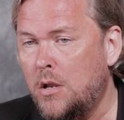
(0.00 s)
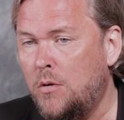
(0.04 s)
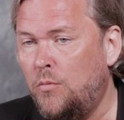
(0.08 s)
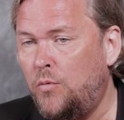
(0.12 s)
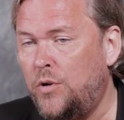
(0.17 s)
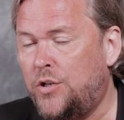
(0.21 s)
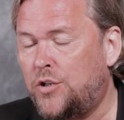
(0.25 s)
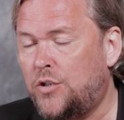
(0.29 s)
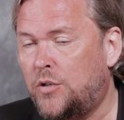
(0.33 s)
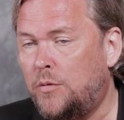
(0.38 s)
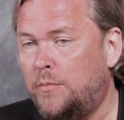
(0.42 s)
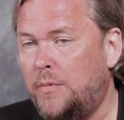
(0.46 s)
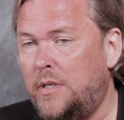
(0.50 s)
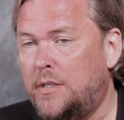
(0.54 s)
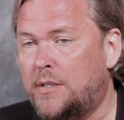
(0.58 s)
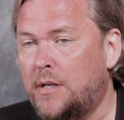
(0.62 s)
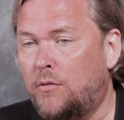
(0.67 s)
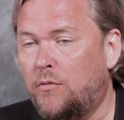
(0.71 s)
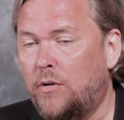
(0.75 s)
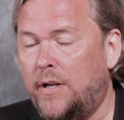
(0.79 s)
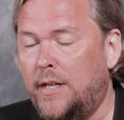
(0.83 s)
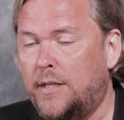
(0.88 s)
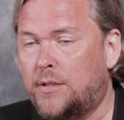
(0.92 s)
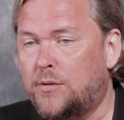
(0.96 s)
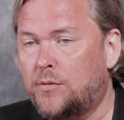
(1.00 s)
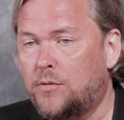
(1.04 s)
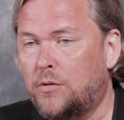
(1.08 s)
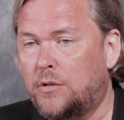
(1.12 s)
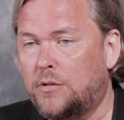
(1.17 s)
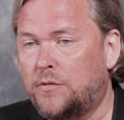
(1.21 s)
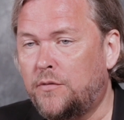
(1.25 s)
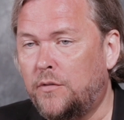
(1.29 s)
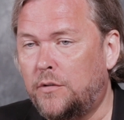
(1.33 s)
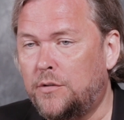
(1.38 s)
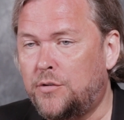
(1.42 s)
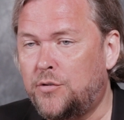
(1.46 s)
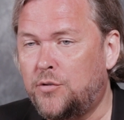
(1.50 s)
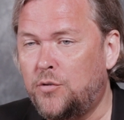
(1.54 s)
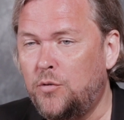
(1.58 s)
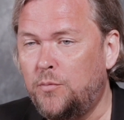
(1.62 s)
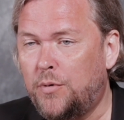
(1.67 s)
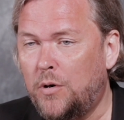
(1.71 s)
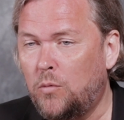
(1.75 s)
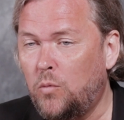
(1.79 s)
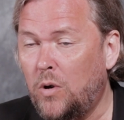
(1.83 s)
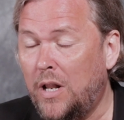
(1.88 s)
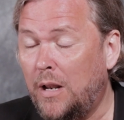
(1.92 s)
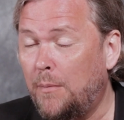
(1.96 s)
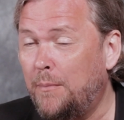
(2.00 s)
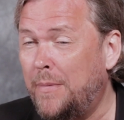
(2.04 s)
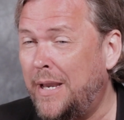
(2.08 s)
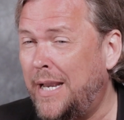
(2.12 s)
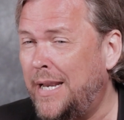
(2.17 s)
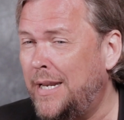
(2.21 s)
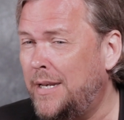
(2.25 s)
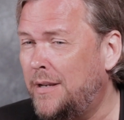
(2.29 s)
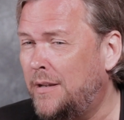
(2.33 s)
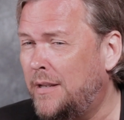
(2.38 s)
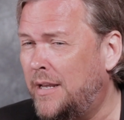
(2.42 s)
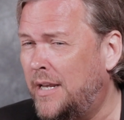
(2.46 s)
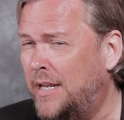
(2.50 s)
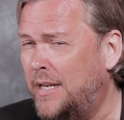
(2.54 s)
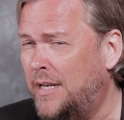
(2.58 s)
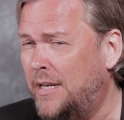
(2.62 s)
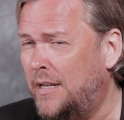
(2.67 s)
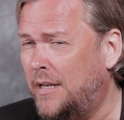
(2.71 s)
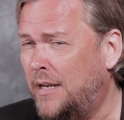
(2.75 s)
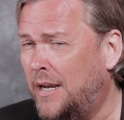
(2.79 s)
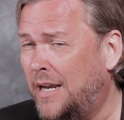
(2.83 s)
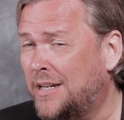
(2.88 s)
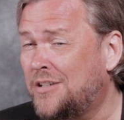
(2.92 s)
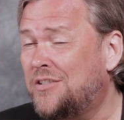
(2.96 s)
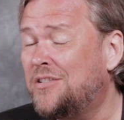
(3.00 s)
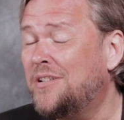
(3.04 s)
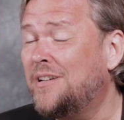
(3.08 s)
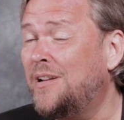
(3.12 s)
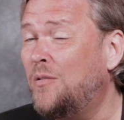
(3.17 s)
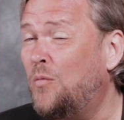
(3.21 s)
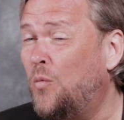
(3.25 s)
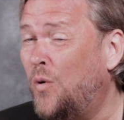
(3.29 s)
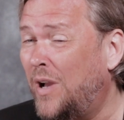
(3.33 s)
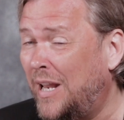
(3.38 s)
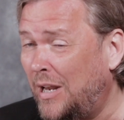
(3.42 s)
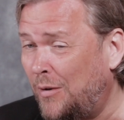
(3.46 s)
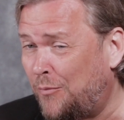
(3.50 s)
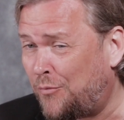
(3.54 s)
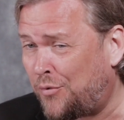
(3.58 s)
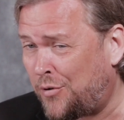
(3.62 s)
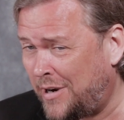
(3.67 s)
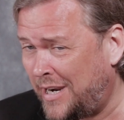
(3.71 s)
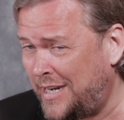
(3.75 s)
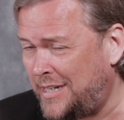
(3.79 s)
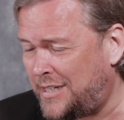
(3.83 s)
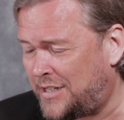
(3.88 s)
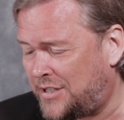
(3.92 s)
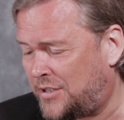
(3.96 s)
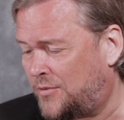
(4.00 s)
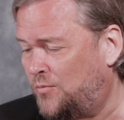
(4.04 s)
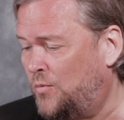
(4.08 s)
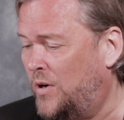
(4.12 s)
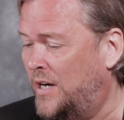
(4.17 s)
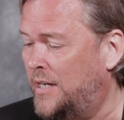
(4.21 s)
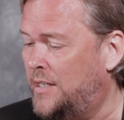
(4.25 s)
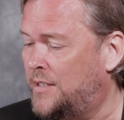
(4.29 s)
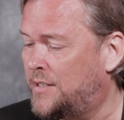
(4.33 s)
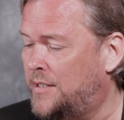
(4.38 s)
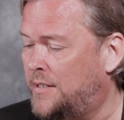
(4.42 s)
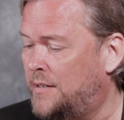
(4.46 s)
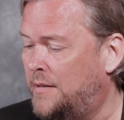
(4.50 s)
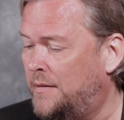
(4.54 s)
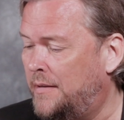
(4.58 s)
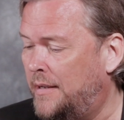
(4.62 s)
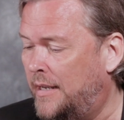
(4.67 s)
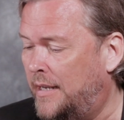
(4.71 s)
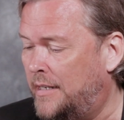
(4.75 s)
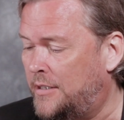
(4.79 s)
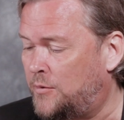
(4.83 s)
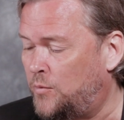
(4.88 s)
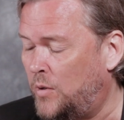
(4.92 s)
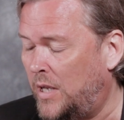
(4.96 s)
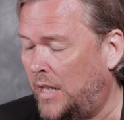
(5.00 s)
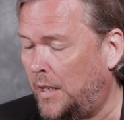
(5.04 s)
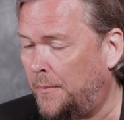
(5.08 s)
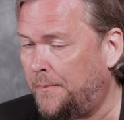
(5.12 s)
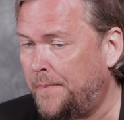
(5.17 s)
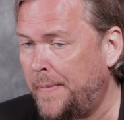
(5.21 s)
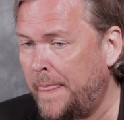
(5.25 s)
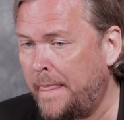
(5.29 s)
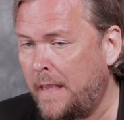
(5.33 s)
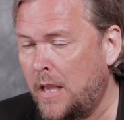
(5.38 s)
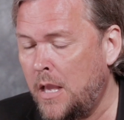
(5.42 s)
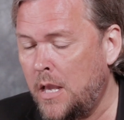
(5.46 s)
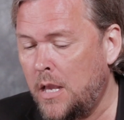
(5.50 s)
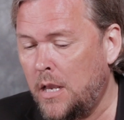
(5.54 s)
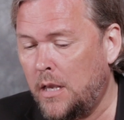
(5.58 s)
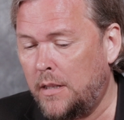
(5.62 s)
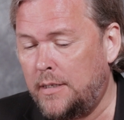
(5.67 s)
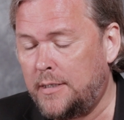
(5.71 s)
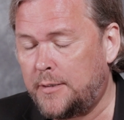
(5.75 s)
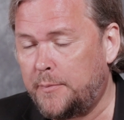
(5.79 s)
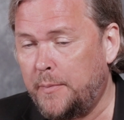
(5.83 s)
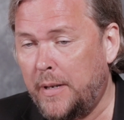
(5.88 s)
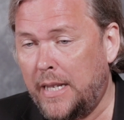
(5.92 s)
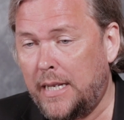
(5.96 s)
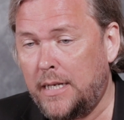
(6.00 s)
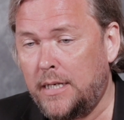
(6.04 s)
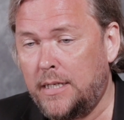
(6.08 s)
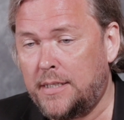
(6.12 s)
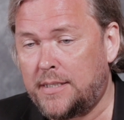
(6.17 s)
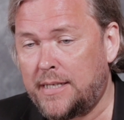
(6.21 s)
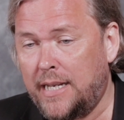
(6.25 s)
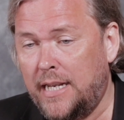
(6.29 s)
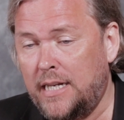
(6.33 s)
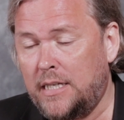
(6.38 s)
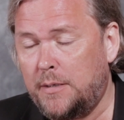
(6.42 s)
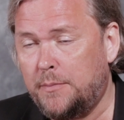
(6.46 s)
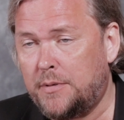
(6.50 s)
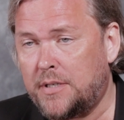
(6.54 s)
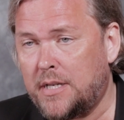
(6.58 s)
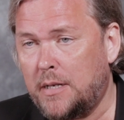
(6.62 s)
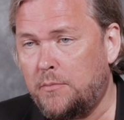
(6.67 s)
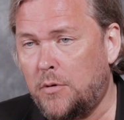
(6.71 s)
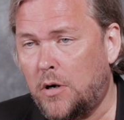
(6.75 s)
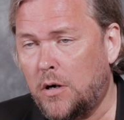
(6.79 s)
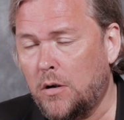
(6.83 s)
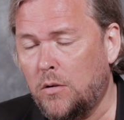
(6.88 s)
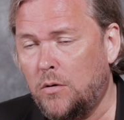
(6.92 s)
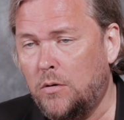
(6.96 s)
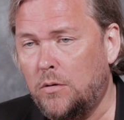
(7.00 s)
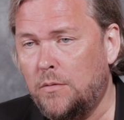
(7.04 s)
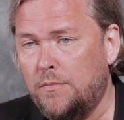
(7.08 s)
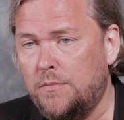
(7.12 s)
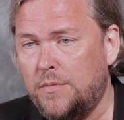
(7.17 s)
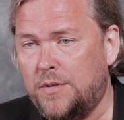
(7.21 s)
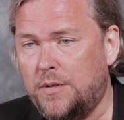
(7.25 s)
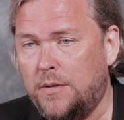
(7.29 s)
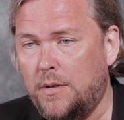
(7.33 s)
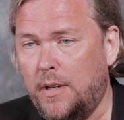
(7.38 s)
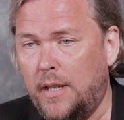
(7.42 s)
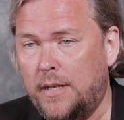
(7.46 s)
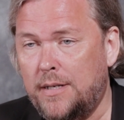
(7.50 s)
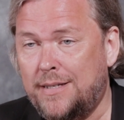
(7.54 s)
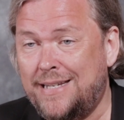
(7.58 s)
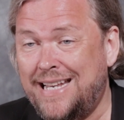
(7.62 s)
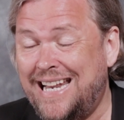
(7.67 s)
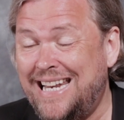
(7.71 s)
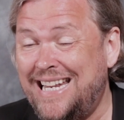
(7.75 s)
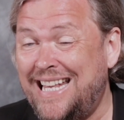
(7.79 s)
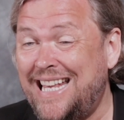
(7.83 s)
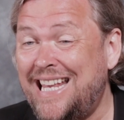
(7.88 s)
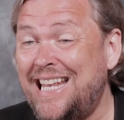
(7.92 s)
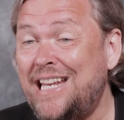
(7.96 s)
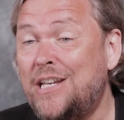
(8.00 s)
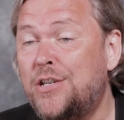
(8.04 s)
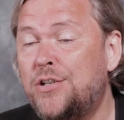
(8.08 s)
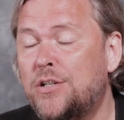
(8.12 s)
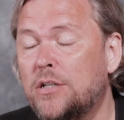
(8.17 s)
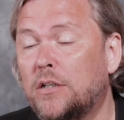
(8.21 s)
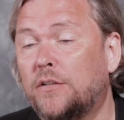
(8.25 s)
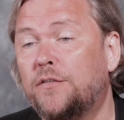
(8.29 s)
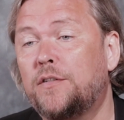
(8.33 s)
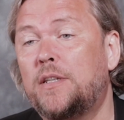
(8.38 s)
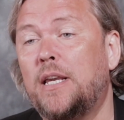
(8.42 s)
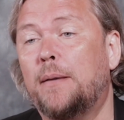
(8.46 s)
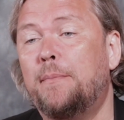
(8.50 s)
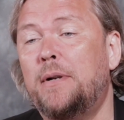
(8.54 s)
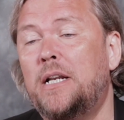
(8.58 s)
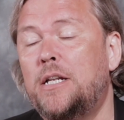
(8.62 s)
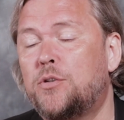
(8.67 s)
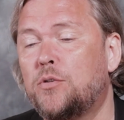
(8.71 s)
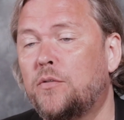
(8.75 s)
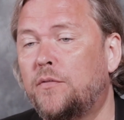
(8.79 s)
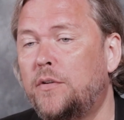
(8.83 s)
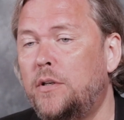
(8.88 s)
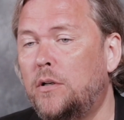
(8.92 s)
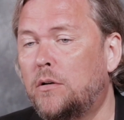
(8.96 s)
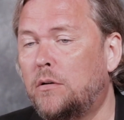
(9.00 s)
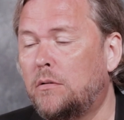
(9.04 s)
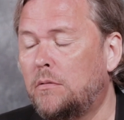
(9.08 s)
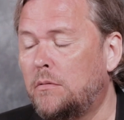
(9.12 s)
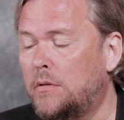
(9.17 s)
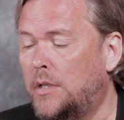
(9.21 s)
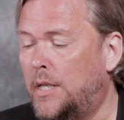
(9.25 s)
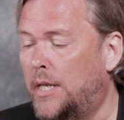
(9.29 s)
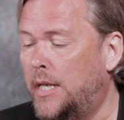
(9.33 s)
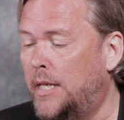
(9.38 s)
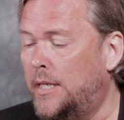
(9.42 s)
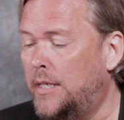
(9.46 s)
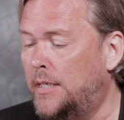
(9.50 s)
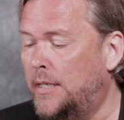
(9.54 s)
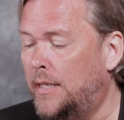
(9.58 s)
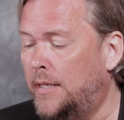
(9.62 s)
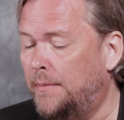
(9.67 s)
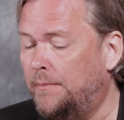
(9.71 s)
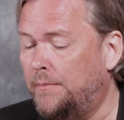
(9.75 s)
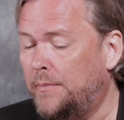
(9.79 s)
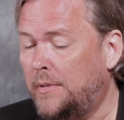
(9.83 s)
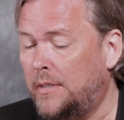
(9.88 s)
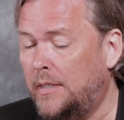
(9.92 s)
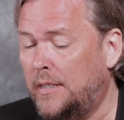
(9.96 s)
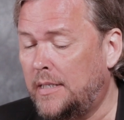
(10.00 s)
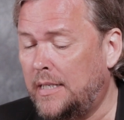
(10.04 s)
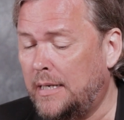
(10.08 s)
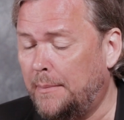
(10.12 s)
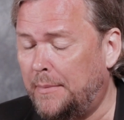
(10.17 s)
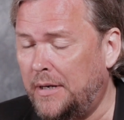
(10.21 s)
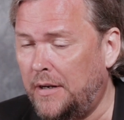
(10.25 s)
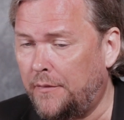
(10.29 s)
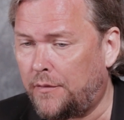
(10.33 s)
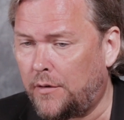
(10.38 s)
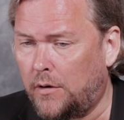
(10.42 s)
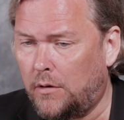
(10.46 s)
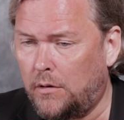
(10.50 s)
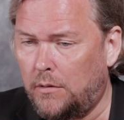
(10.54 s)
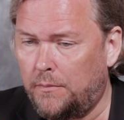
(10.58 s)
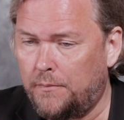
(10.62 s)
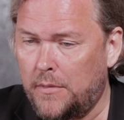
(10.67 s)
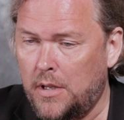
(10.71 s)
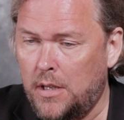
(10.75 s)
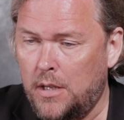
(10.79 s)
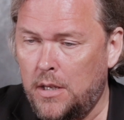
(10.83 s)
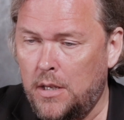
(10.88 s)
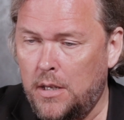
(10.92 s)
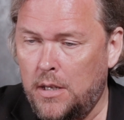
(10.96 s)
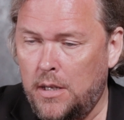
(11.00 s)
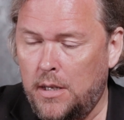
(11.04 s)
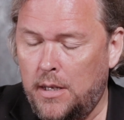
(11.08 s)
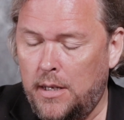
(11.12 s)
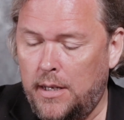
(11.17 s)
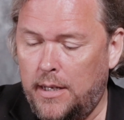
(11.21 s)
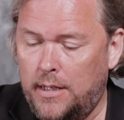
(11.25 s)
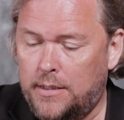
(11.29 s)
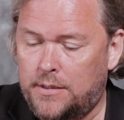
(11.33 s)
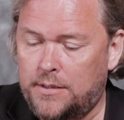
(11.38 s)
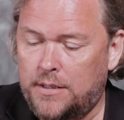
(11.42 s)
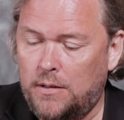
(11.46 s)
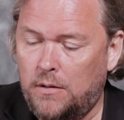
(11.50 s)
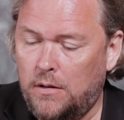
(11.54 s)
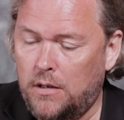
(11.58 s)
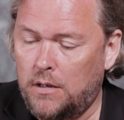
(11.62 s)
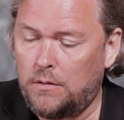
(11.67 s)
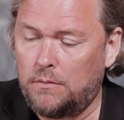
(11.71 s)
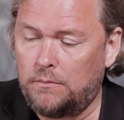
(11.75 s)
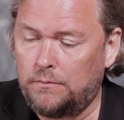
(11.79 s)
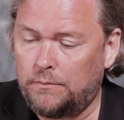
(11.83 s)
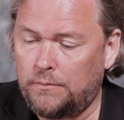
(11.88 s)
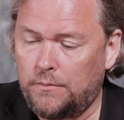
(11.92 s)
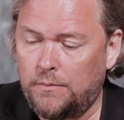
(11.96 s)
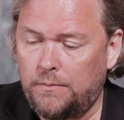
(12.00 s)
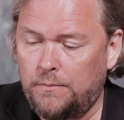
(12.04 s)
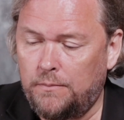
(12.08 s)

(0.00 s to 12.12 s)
which to me is a great source for super well-made and utterly well-priced wines as well. This blend is 80% Merlot and 10 each of Cabernet Sauvignon and Cabernet Franc. It's fairly